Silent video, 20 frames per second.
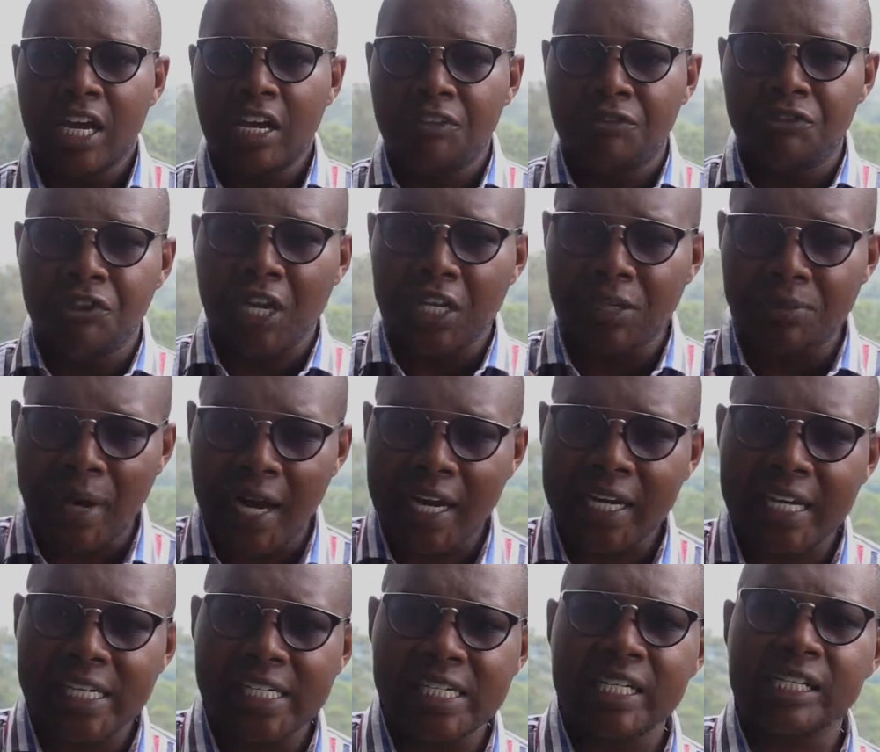If you're in
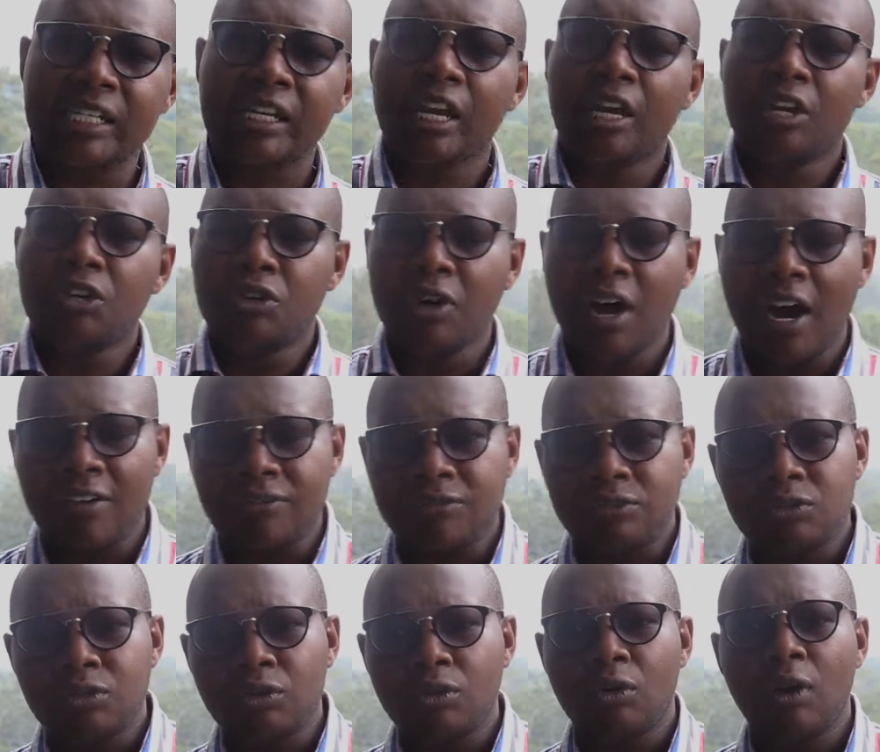marketing, you have to
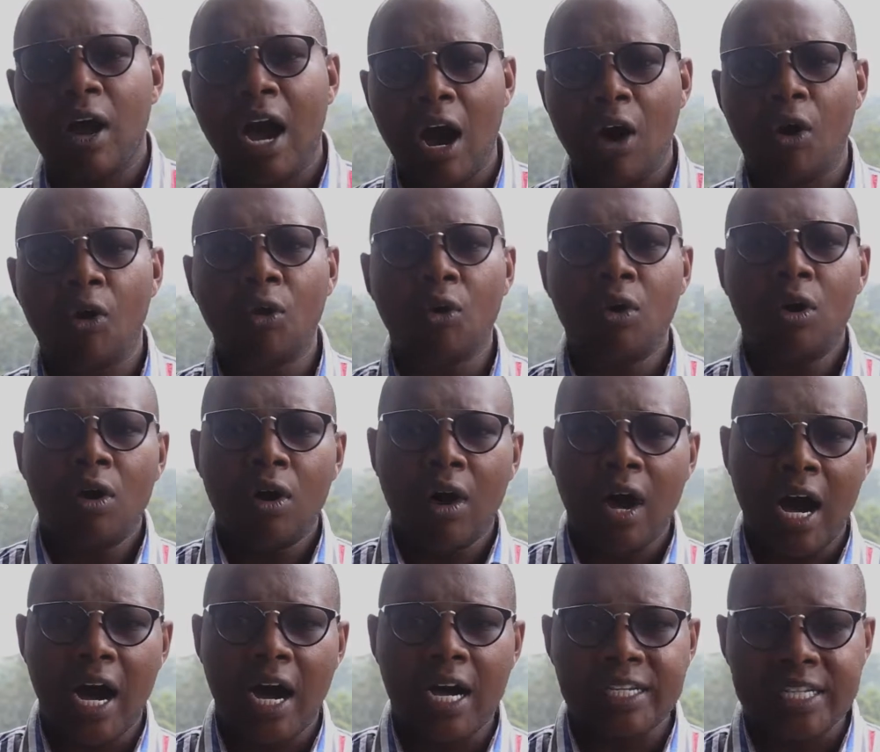know
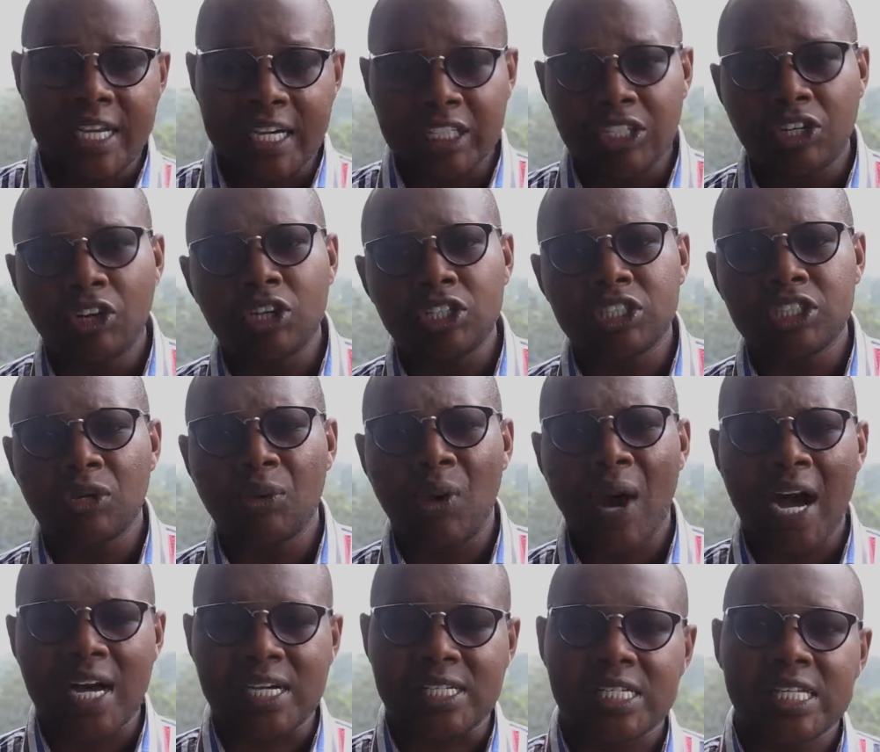how technology
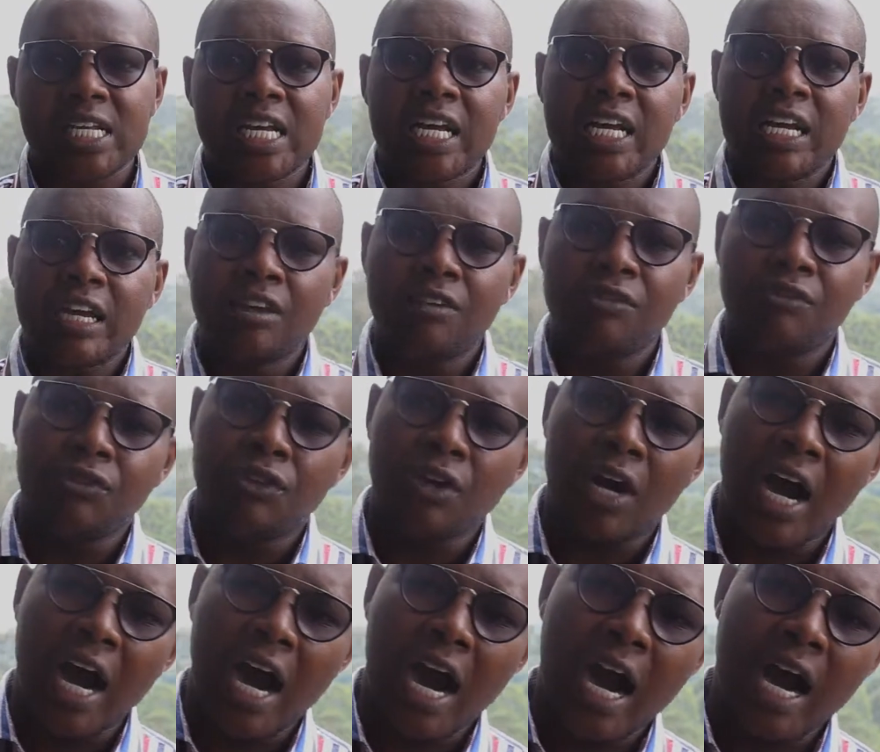works. If you
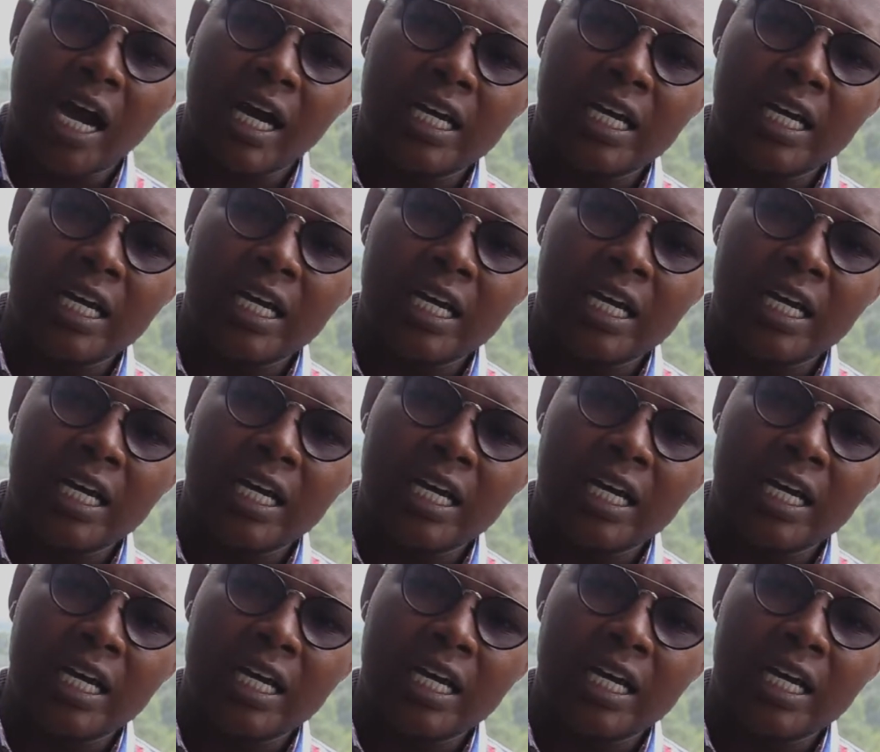are